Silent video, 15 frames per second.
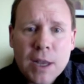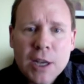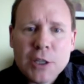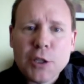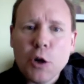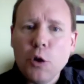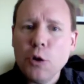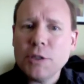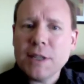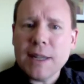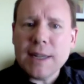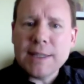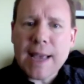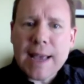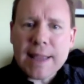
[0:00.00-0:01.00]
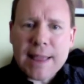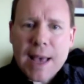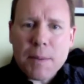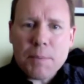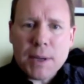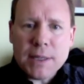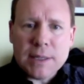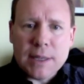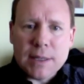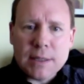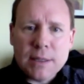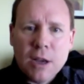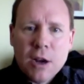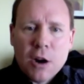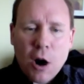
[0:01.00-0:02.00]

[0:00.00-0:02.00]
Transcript: So who's going to take that business?